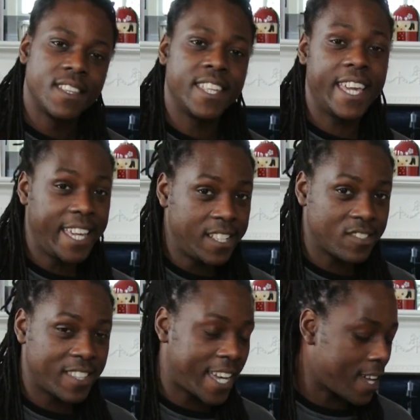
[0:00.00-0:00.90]
The E's
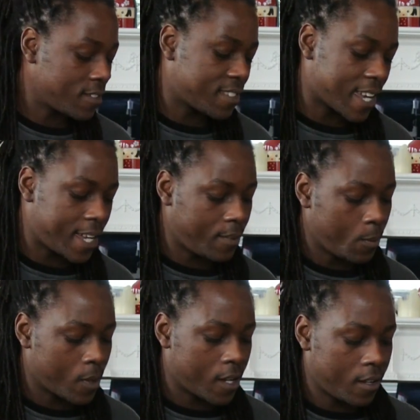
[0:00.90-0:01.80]
on the outside
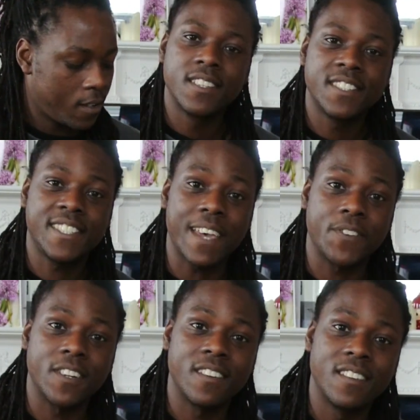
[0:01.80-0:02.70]
were
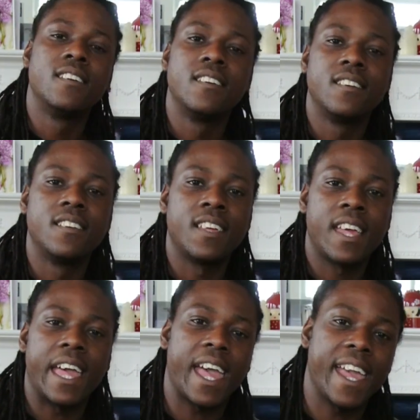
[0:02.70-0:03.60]
seven.
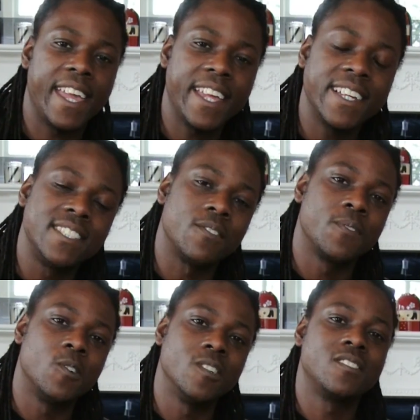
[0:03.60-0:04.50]
A is of
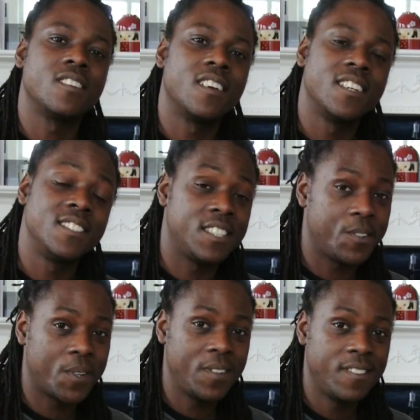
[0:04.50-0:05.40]
course
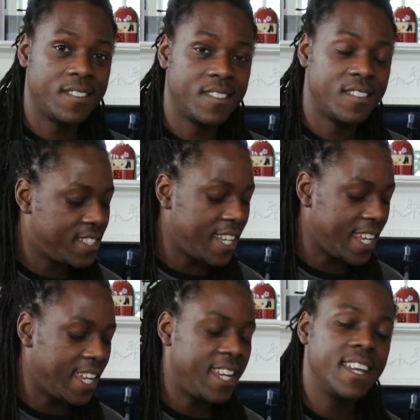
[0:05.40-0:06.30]
zero,
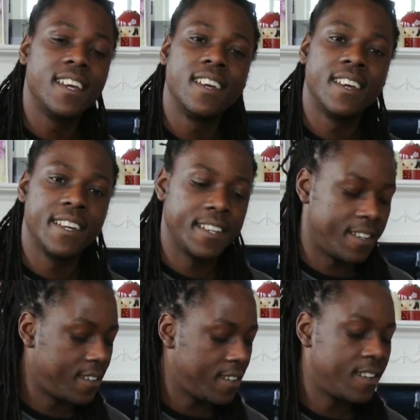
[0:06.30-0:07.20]
D
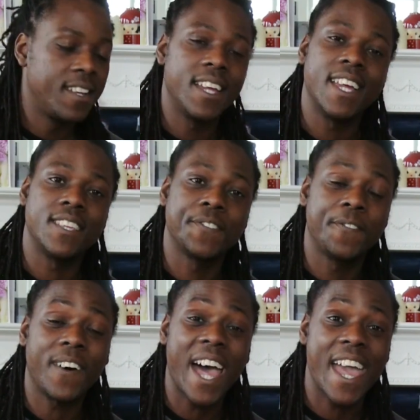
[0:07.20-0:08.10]
is
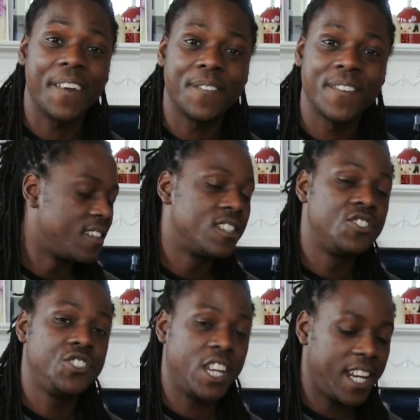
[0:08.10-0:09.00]
five,
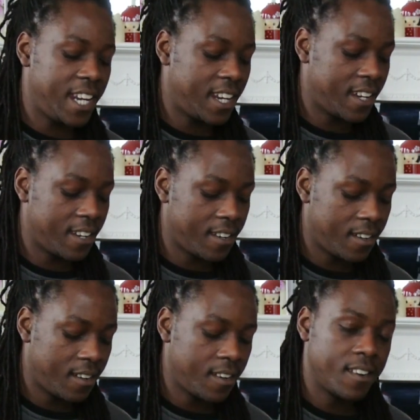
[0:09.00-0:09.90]
G
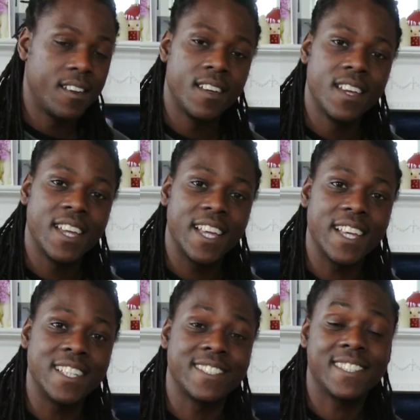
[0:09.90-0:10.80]

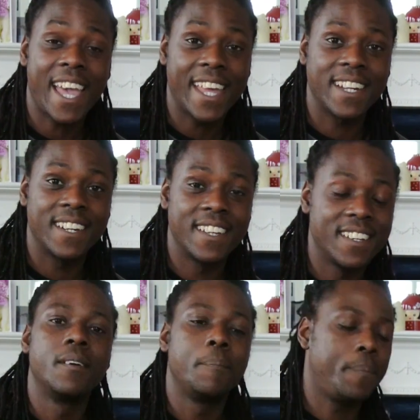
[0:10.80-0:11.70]
is ten,
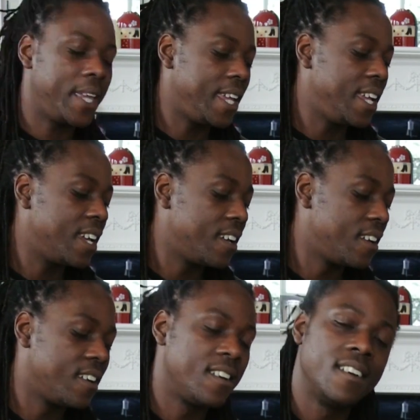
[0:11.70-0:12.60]
B
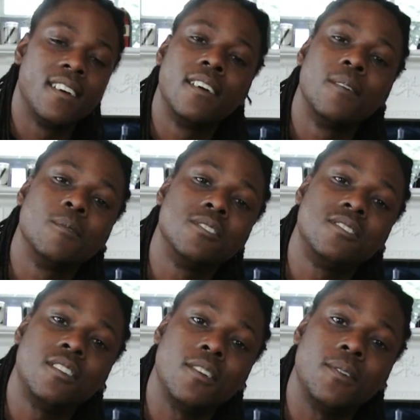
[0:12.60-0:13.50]
was
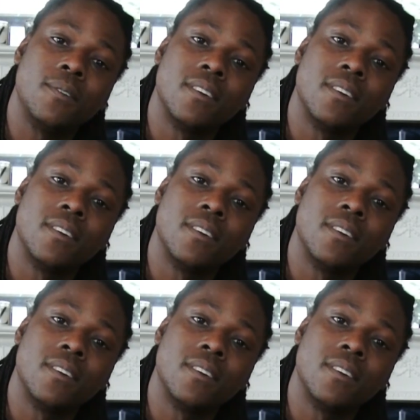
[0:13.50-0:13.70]
two.